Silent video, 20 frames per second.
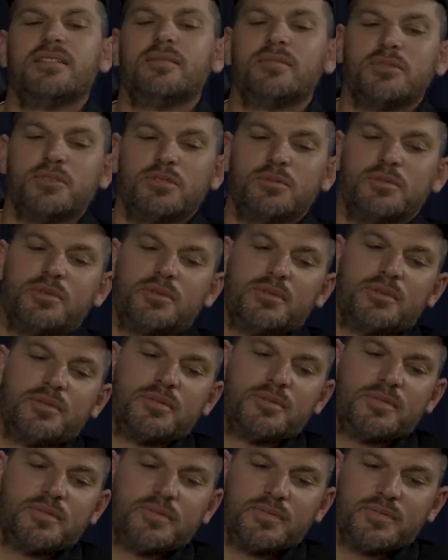I'm super
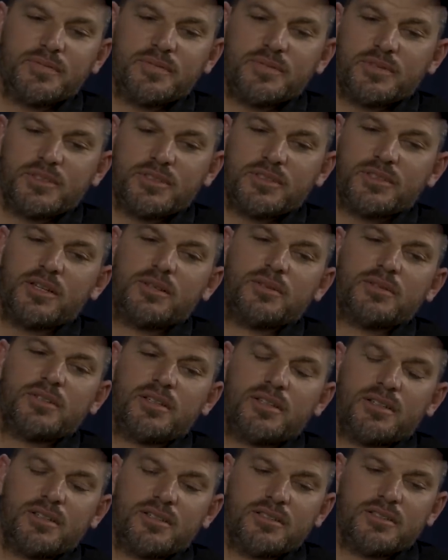stoked
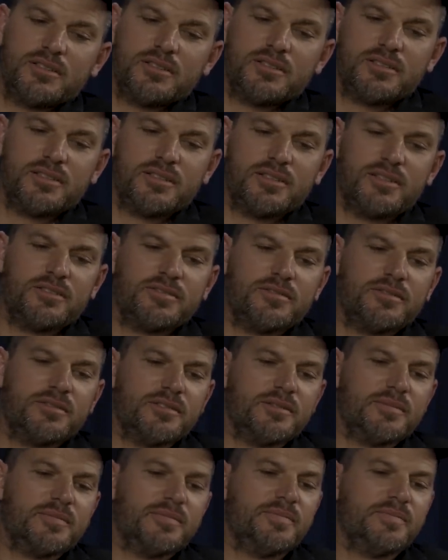on all this stuff
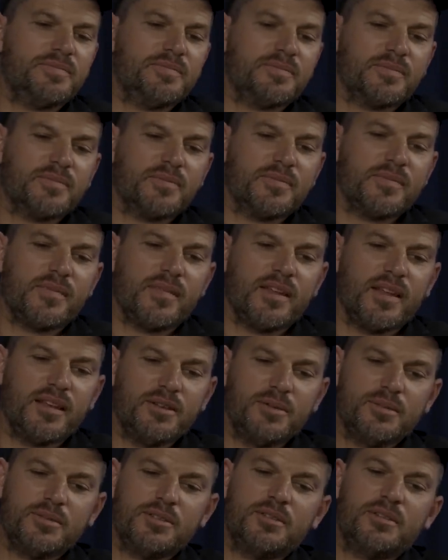and
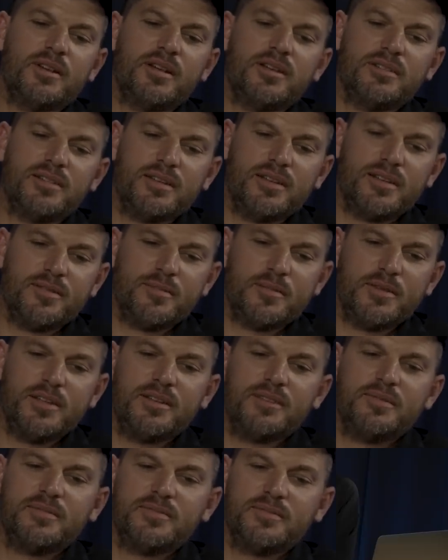it was a great time,
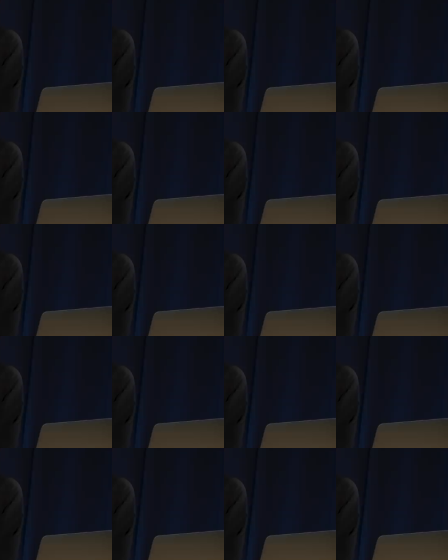man.